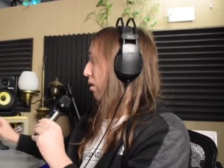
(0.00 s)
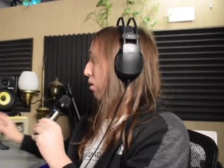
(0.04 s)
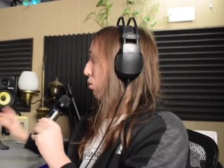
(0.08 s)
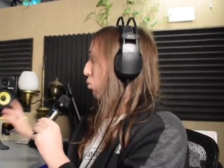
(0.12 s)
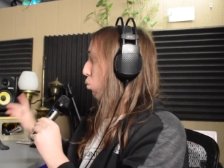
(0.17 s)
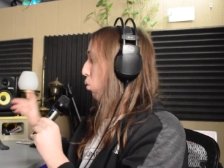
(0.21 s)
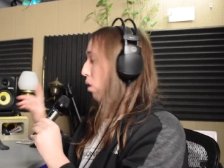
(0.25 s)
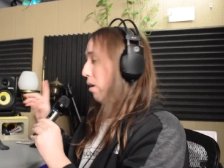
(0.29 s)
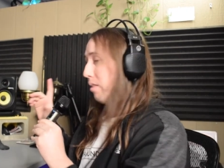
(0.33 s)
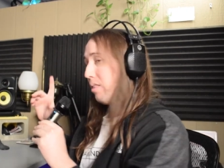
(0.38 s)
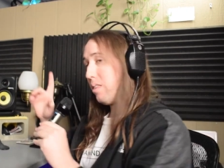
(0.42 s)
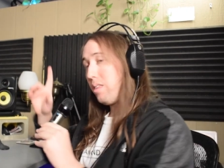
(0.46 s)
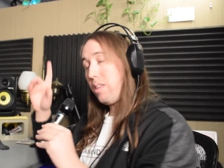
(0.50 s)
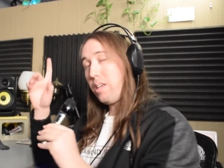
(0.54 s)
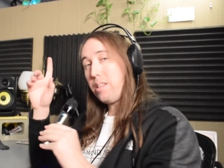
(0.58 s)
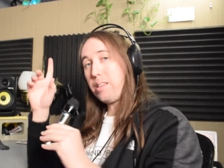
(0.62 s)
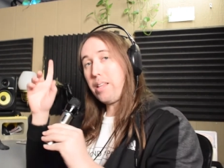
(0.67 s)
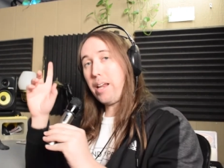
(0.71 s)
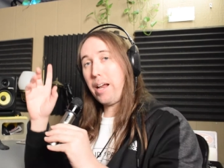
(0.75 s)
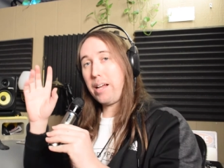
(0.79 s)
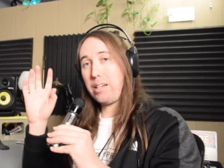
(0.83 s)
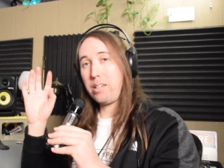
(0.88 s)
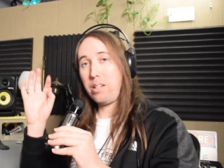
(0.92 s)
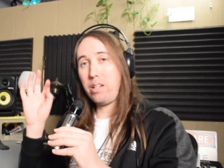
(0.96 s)
One thing
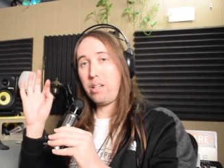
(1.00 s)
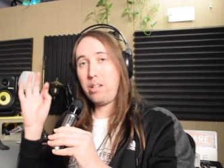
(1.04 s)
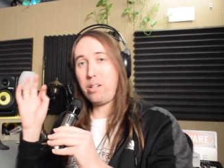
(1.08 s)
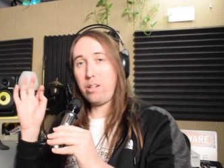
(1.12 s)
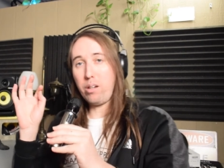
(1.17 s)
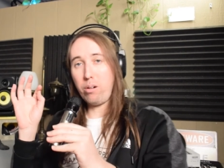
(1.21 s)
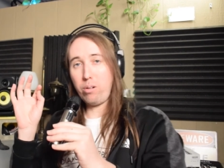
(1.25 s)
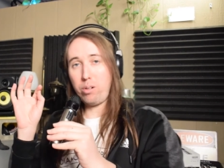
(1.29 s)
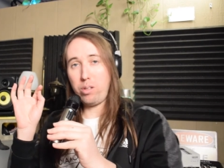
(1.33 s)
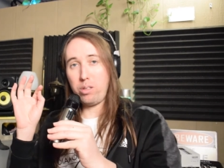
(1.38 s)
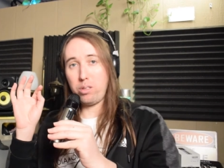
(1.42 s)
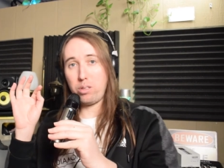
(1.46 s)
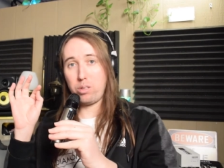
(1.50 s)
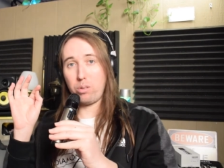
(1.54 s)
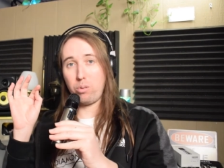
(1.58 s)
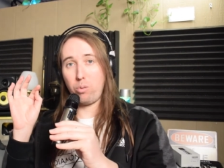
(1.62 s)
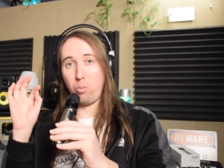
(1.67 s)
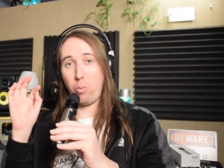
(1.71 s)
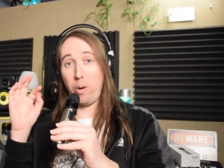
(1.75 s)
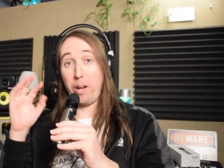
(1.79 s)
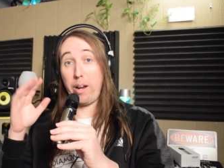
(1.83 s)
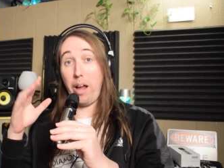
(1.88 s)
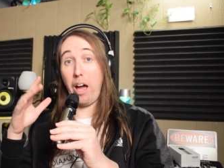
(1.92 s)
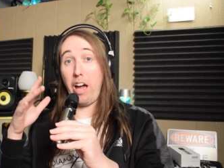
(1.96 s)
that I did notice
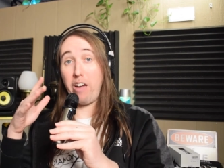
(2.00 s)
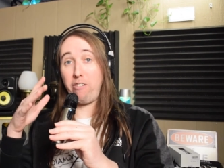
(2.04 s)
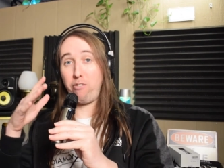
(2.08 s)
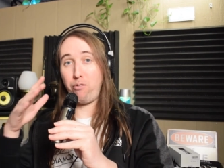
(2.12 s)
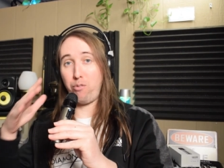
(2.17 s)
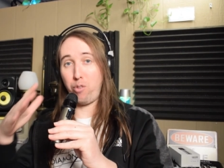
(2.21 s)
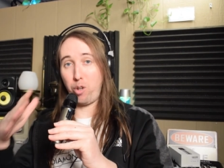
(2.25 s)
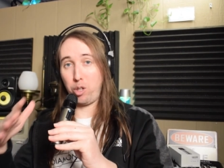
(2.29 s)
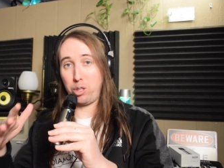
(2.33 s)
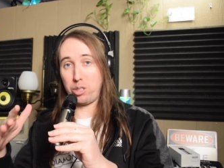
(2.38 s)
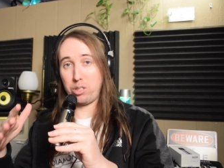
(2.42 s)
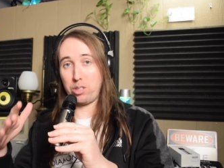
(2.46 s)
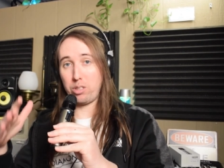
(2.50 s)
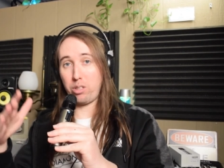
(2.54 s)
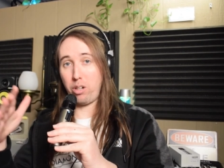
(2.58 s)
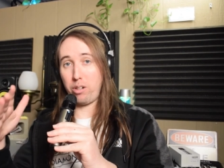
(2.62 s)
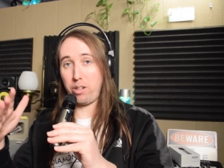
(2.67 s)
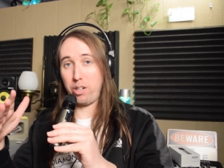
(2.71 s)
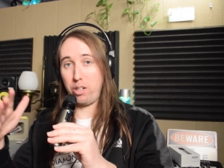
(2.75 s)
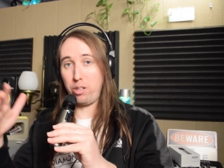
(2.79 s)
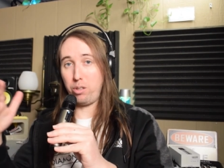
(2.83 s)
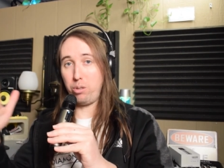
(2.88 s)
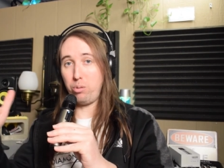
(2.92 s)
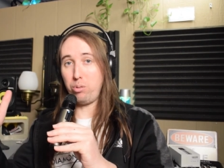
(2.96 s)
when I first
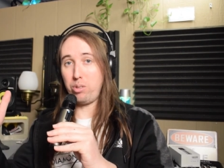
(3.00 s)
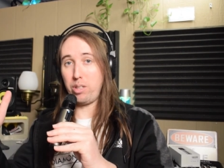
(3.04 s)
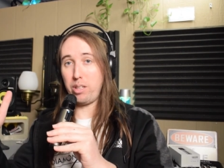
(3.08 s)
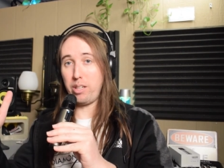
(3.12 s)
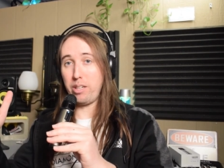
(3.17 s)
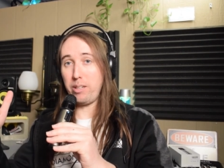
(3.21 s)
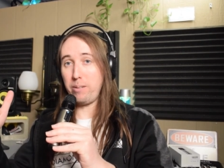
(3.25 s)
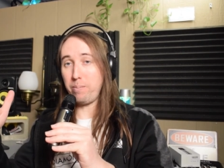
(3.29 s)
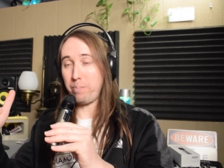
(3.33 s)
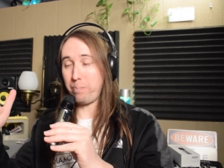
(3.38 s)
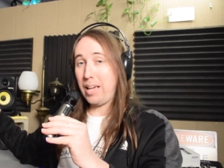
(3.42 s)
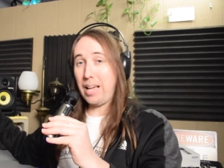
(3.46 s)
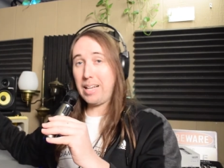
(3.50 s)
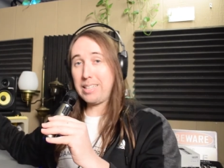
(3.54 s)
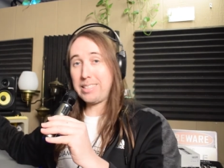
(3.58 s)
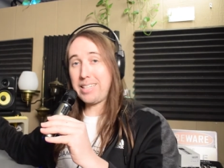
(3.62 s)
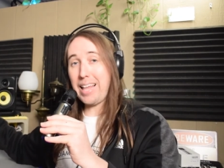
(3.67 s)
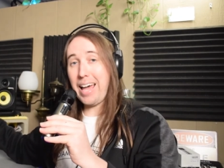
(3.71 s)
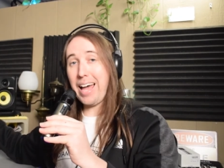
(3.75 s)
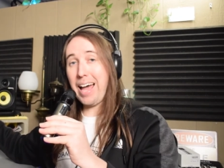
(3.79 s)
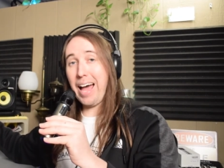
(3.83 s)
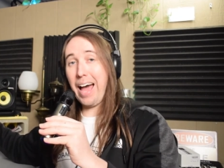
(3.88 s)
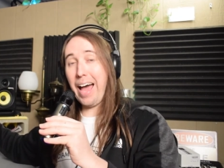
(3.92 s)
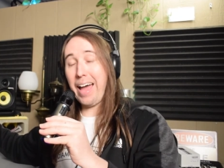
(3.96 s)
started using it is
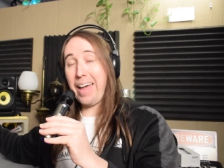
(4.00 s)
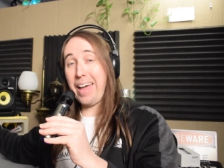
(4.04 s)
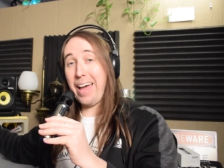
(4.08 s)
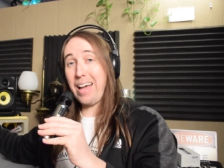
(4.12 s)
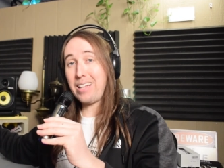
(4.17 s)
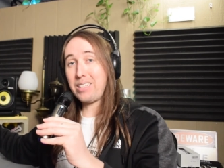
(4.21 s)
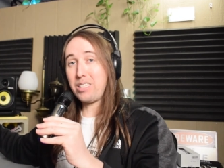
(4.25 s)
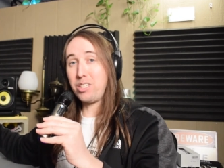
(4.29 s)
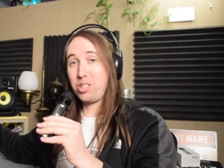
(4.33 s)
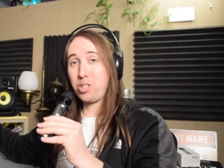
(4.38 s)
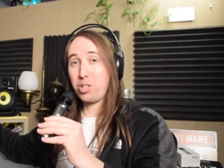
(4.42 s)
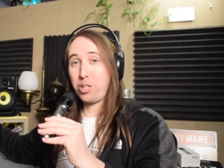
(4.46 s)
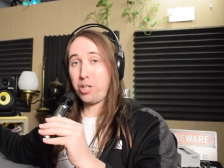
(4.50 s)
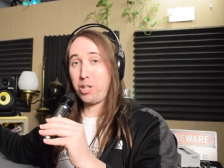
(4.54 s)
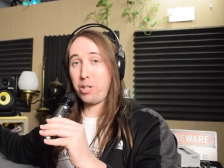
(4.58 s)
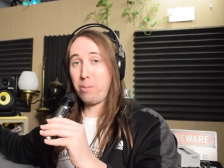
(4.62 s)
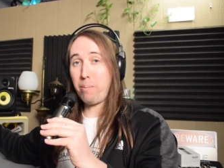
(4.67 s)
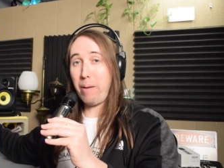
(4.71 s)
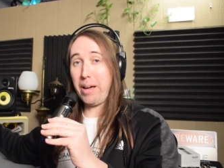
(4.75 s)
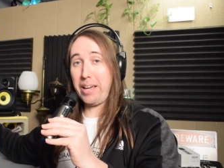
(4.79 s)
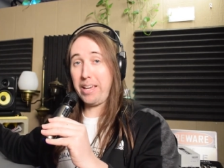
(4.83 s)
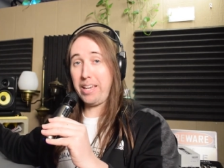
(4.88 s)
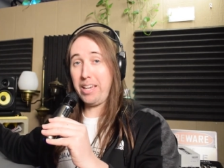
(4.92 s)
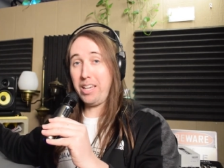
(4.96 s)
that I had to turn
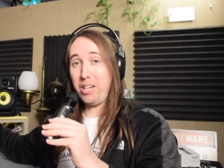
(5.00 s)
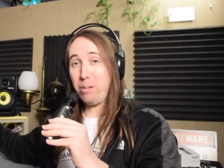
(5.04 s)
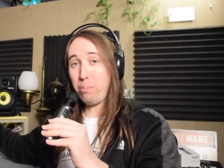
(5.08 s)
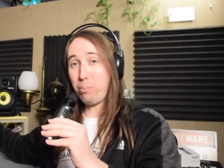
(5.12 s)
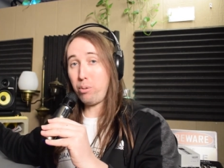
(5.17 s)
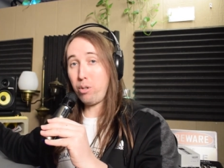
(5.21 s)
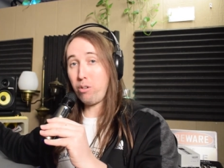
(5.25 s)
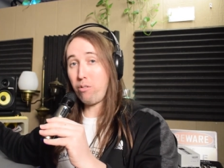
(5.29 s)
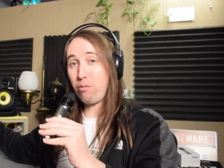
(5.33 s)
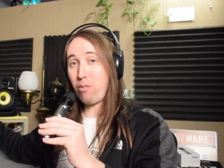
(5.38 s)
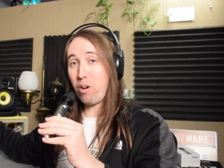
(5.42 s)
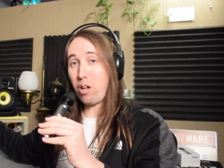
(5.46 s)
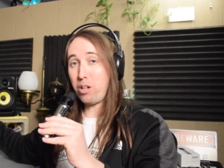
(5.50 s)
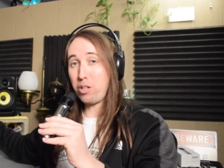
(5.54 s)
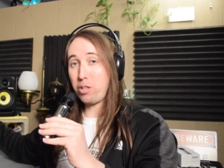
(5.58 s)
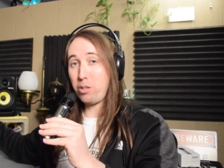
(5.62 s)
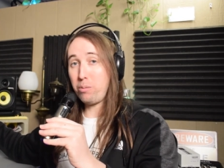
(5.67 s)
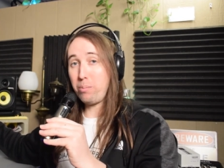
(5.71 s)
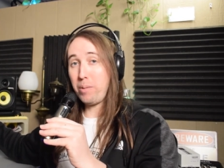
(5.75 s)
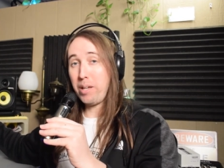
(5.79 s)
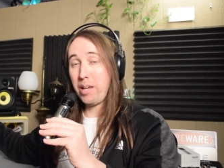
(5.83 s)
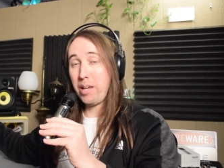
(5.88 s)
my input volume